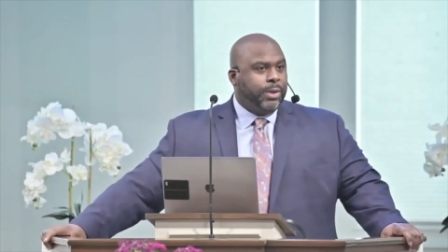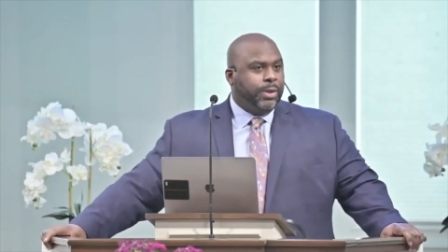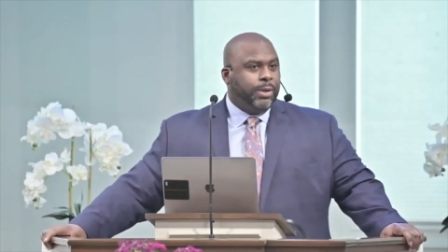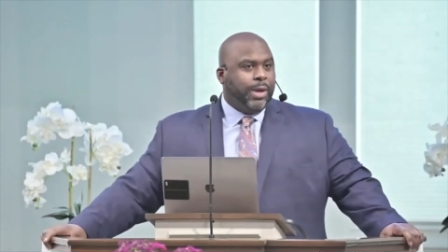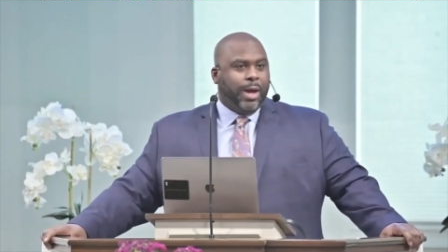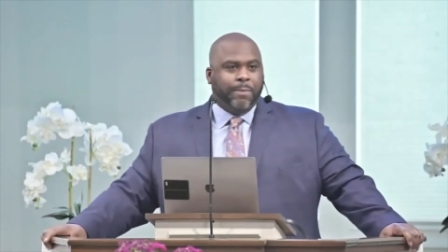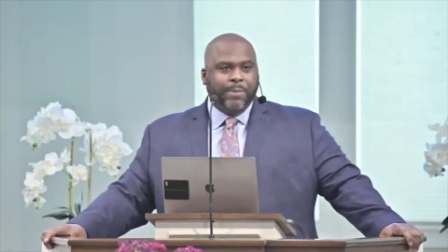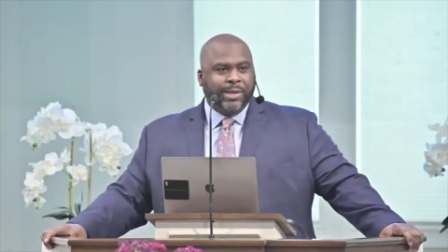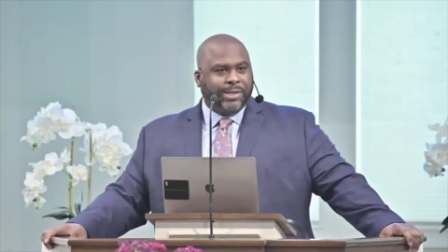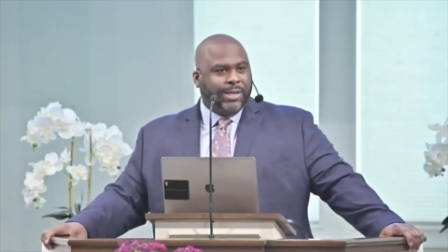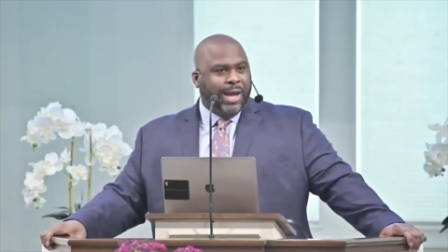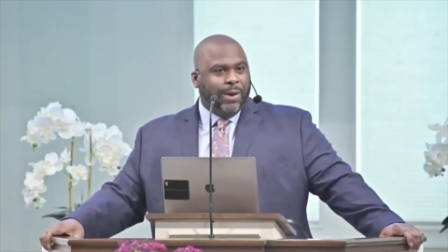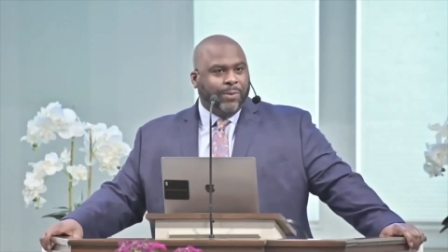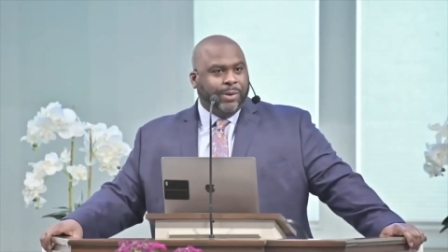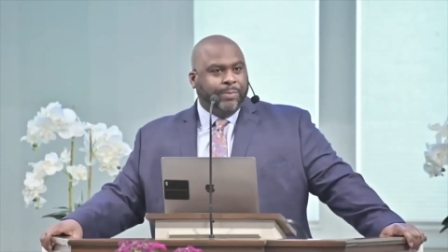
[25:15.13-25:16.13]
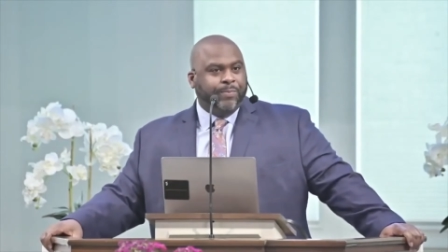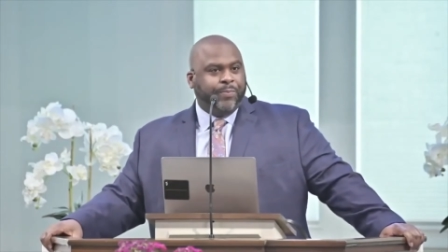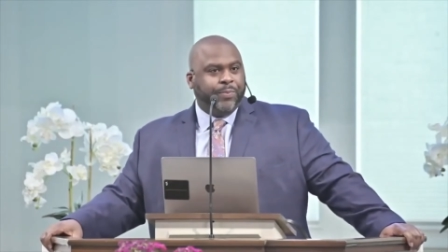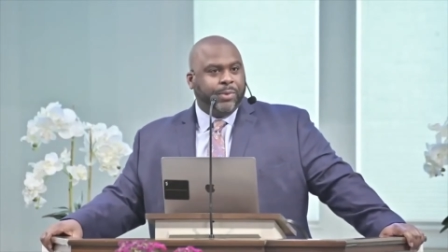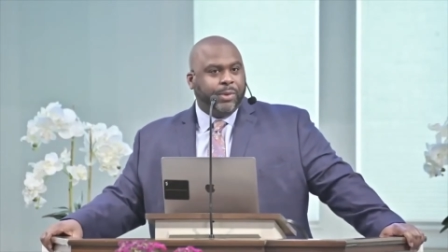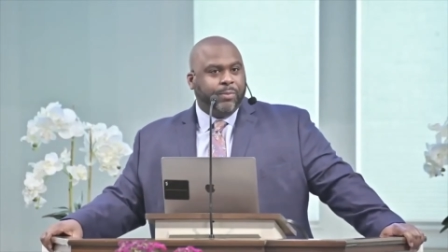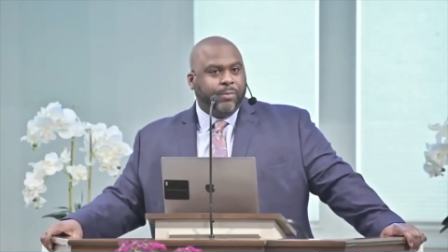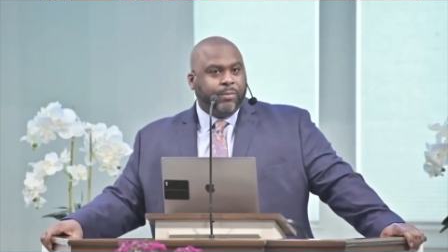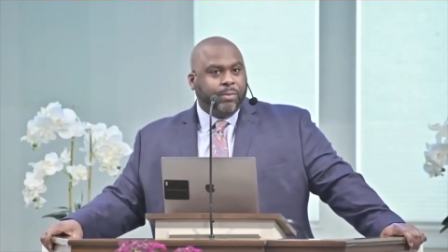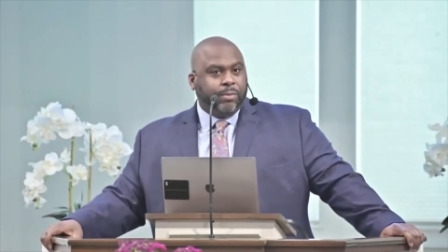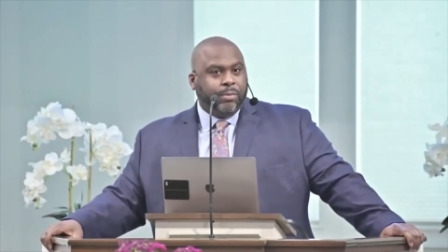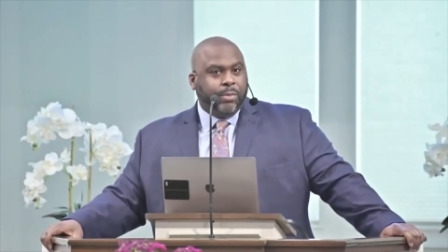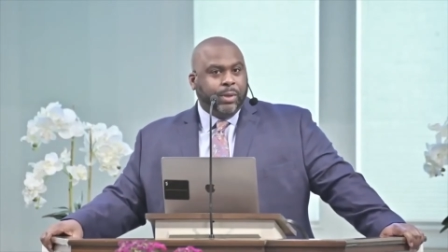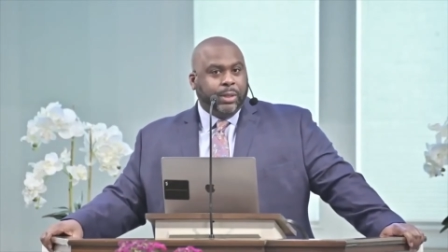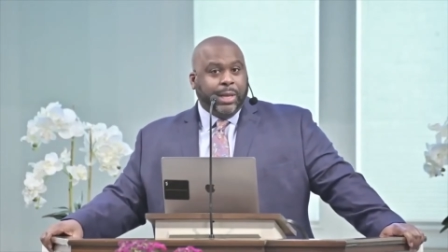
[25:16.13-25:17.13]
Y'all missed that one.
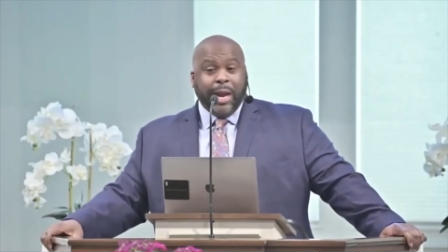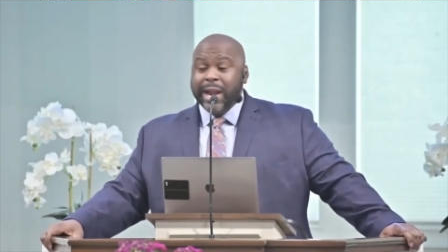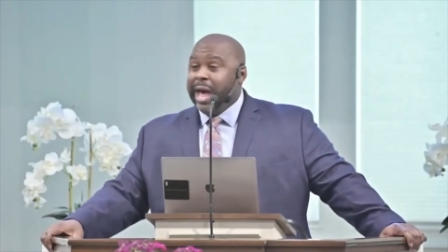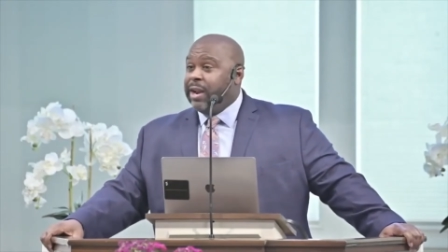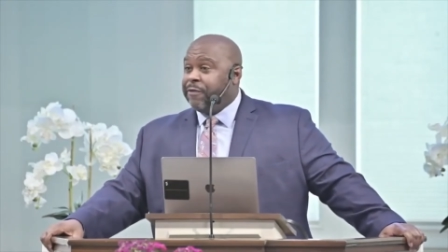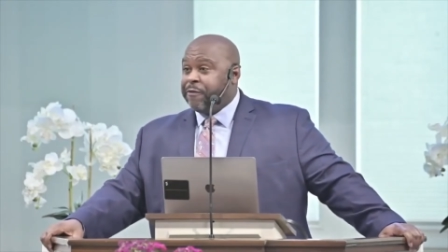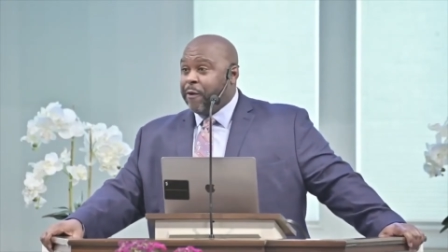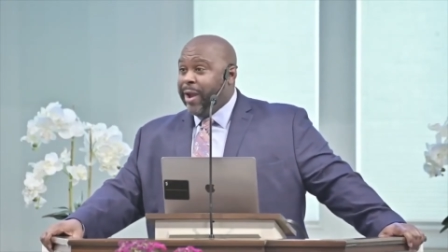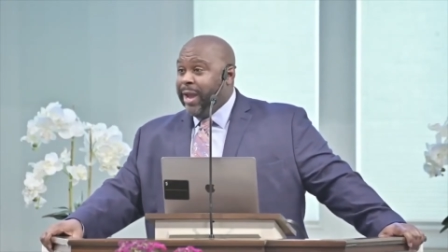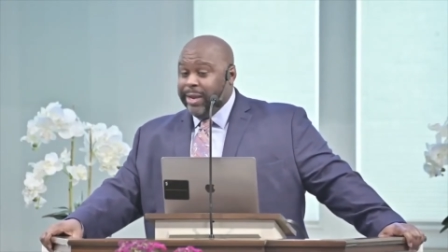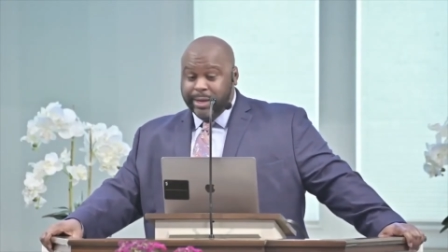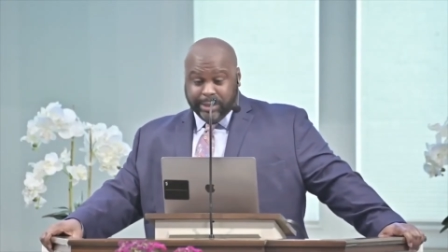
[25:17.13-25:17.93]
They're not afraid.